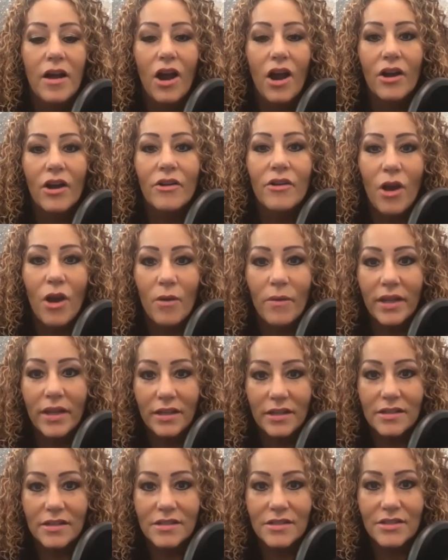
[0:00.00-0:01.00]
our
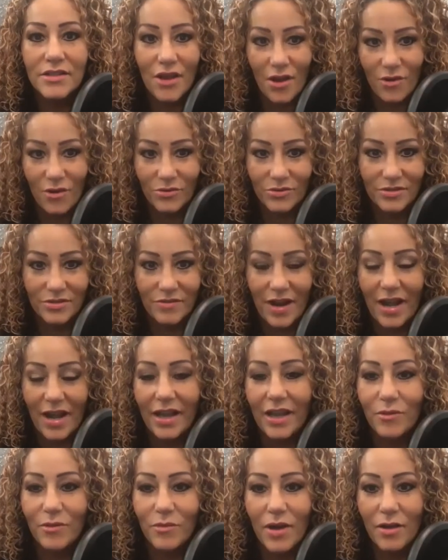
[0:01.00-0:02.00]
knowingness knows,
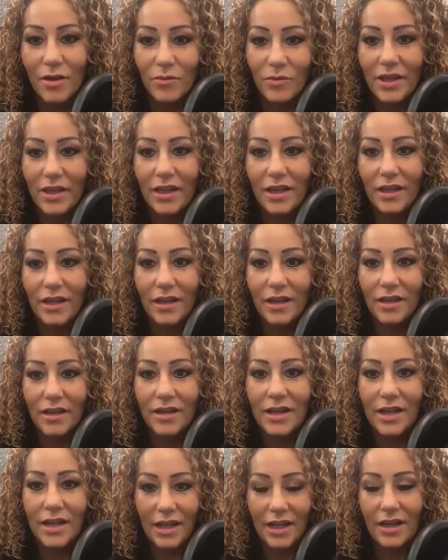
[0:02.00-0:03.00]
right, what we
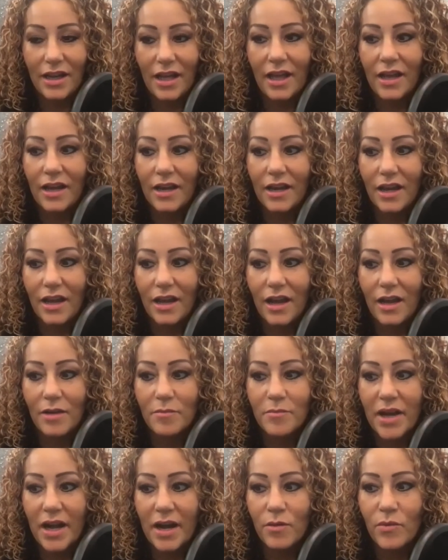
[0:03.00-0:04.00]
need.
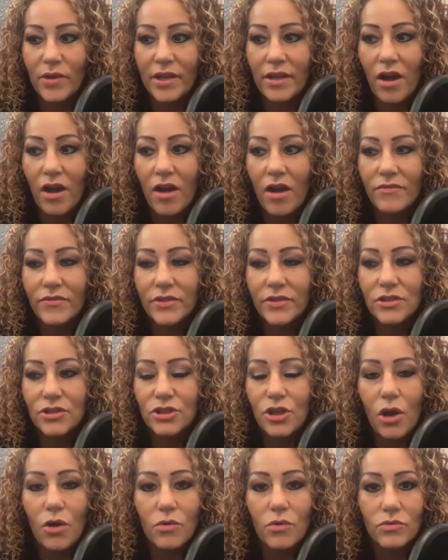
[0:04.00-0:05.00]
But we often don't